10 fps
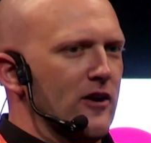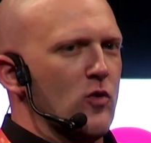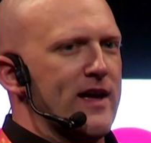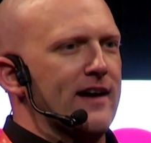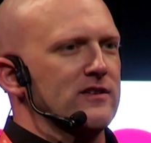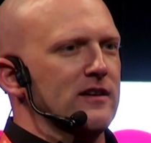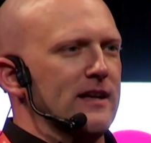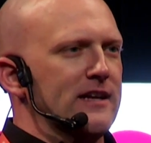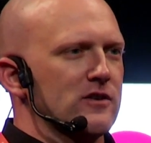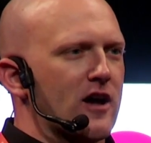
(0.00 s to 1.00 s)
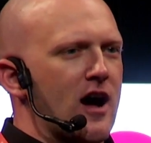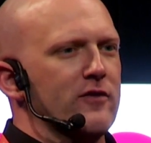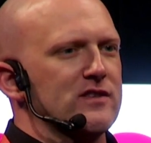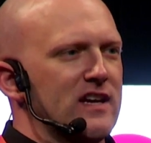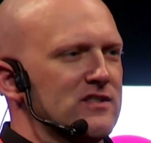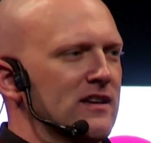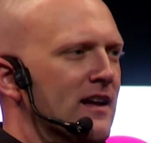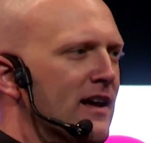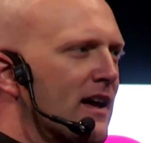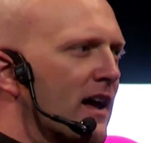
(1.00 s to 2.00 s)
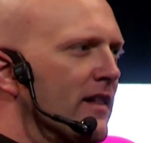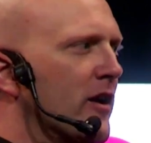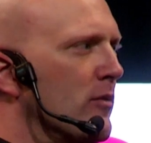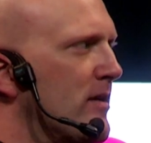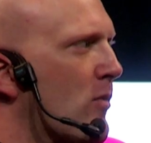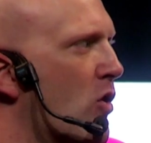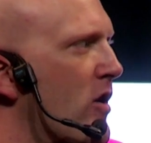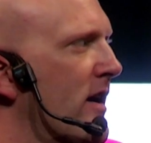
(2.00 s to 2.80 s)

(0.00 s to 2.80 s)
we have to enter the conversation a little bit more.